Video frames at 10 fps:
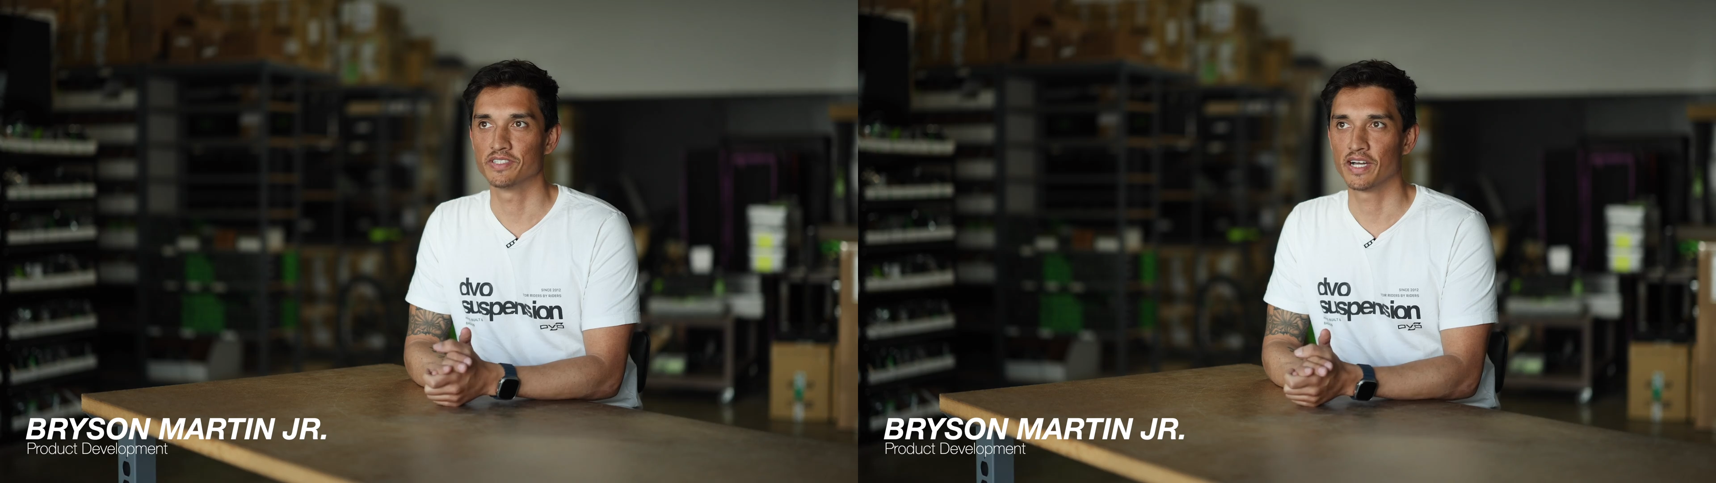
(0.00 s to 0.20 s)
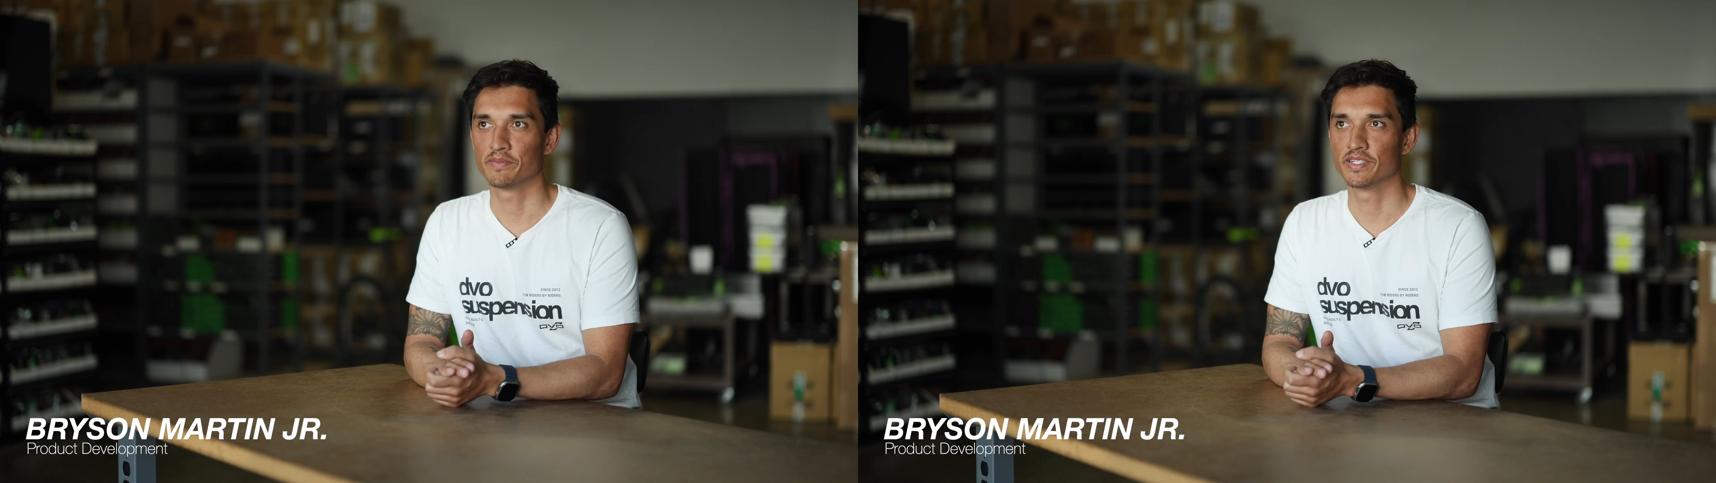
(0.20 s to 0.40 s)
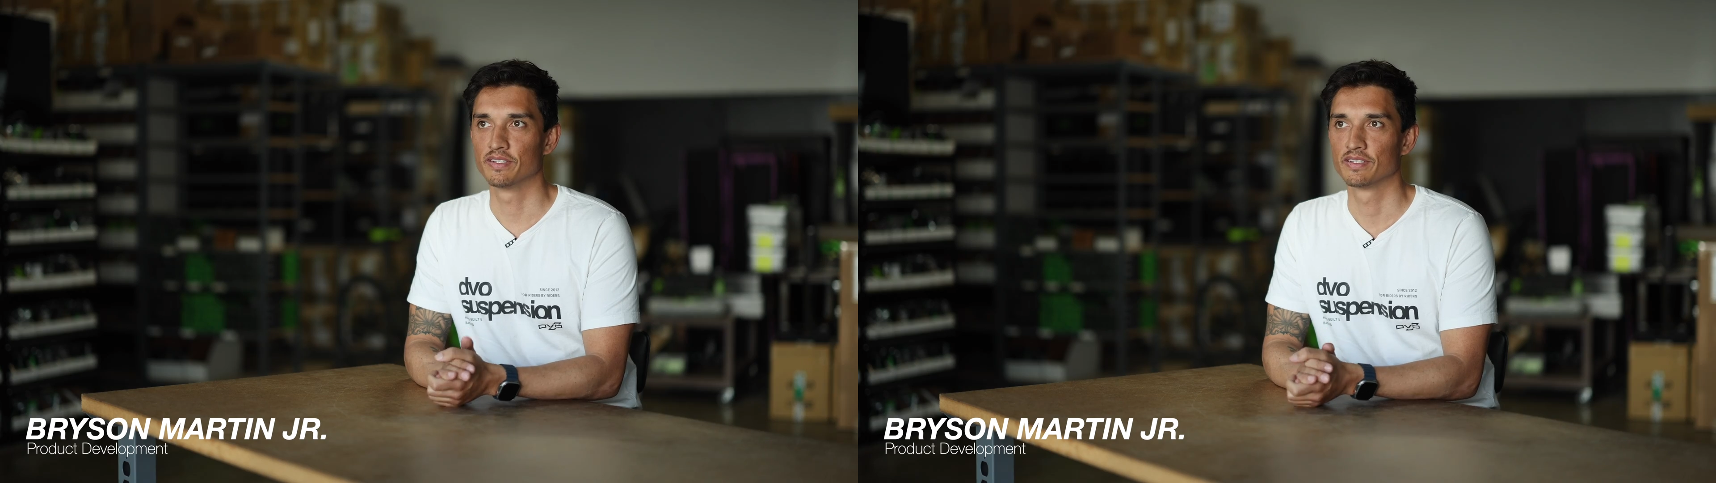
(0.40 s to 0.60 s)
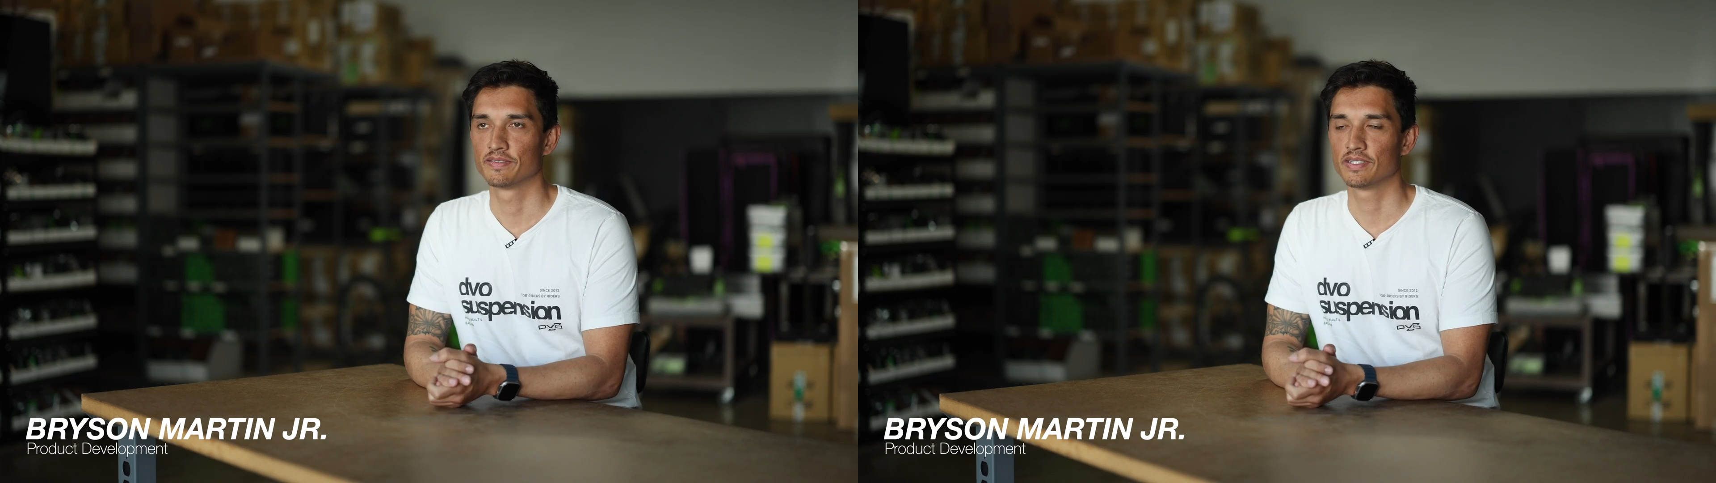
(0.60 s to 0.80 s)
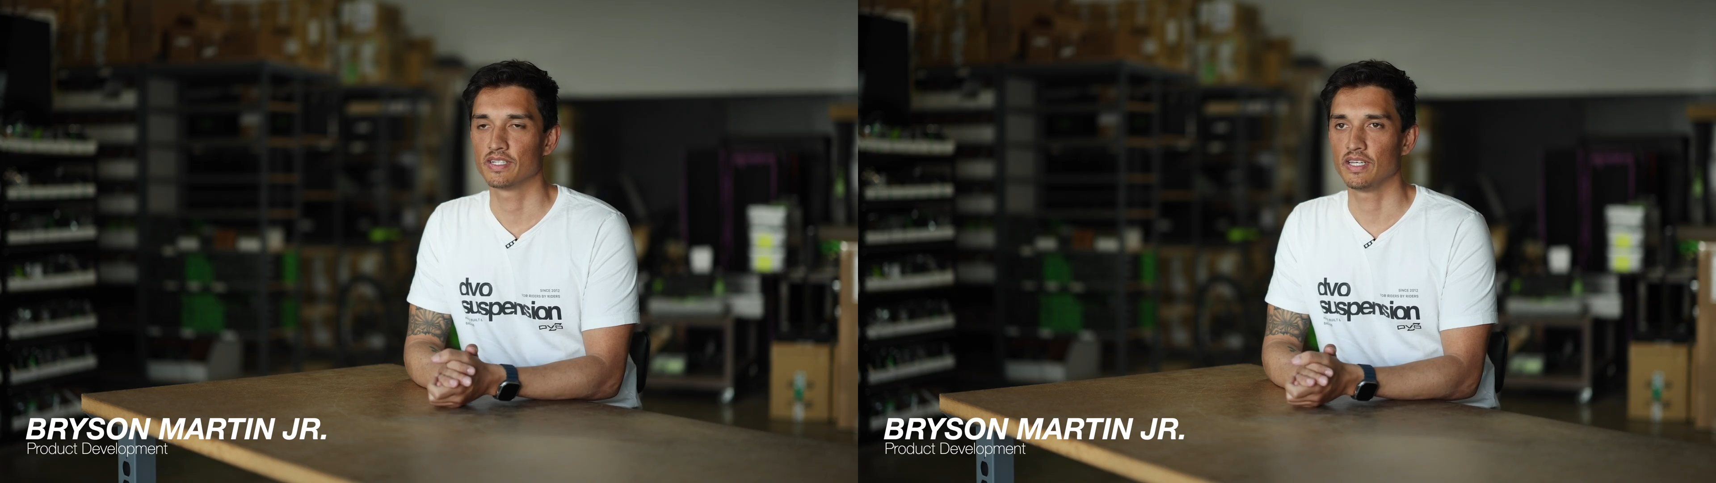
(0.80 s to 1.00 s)
Diamond.
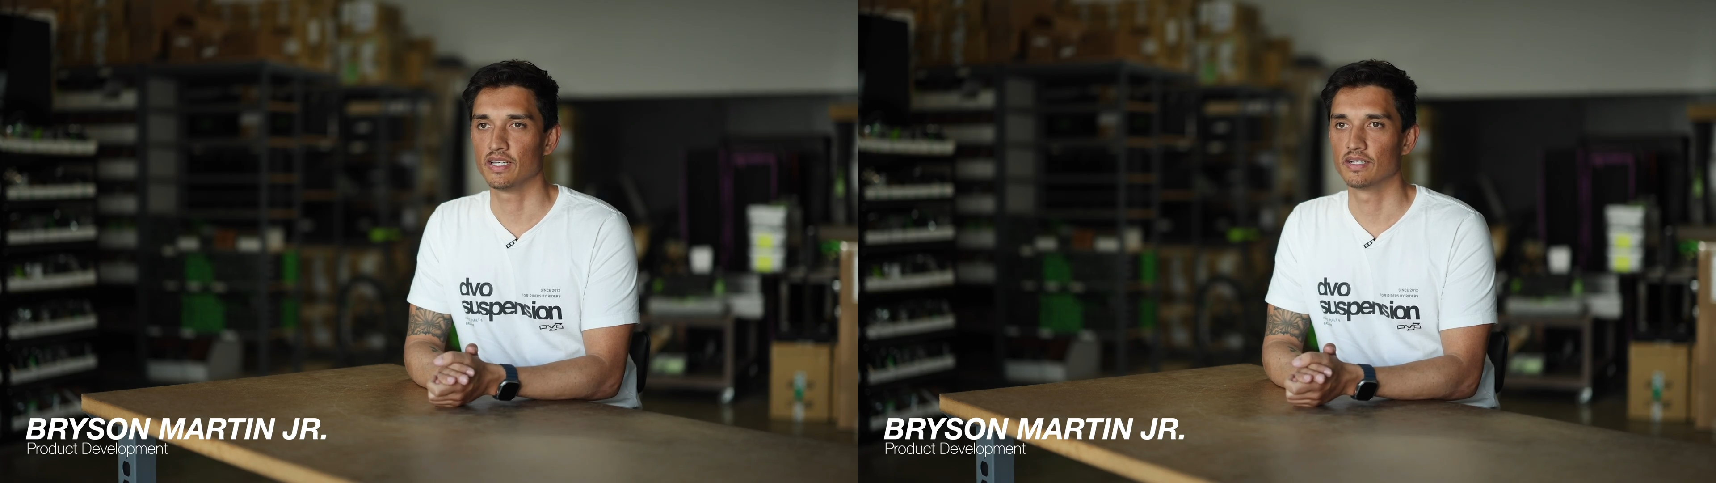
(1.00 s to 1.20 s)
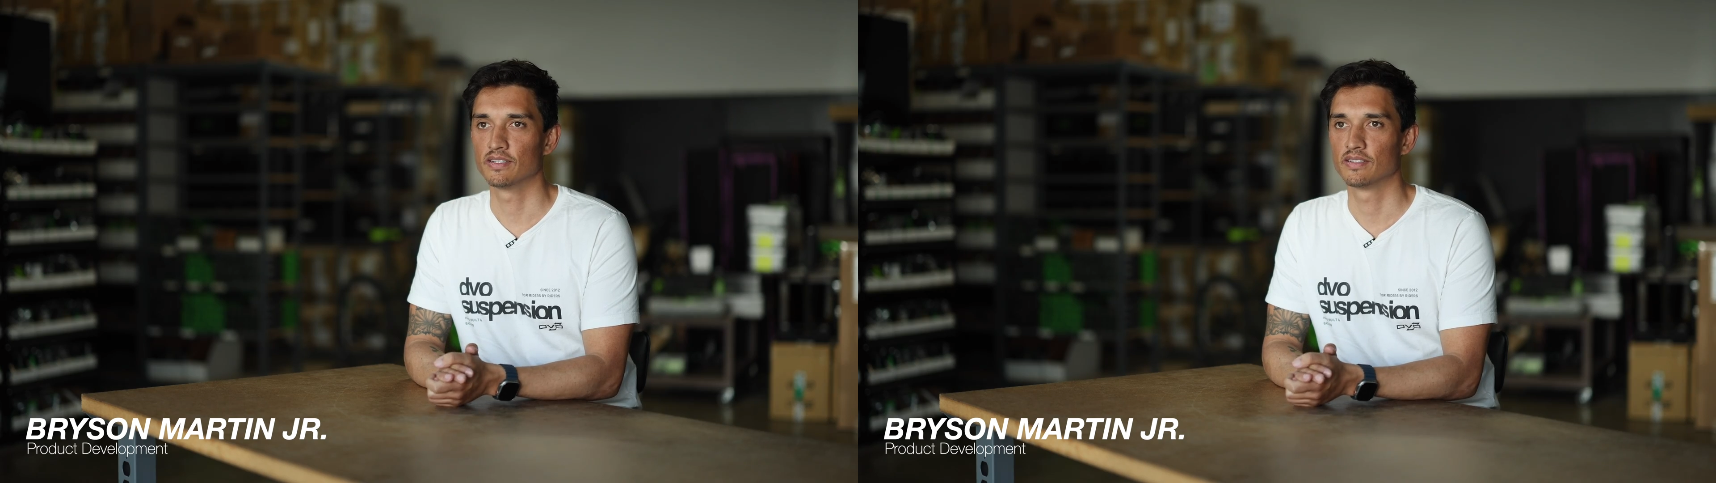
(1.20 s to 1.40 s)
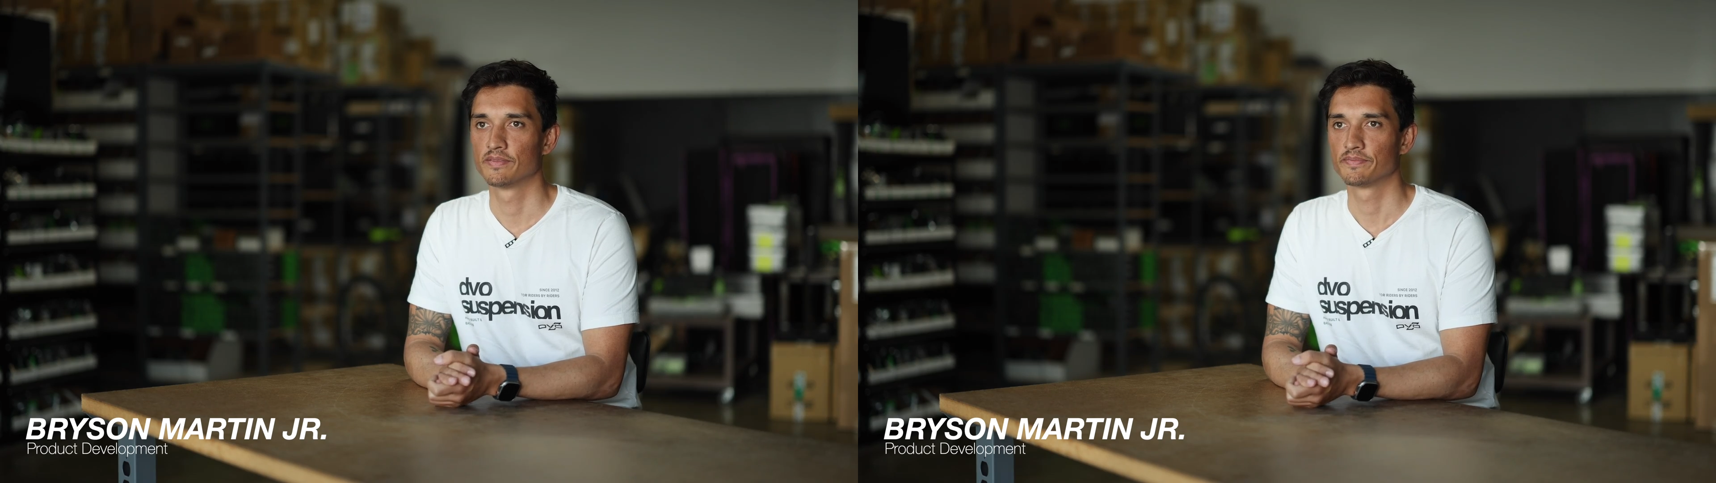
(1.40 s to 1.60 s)
And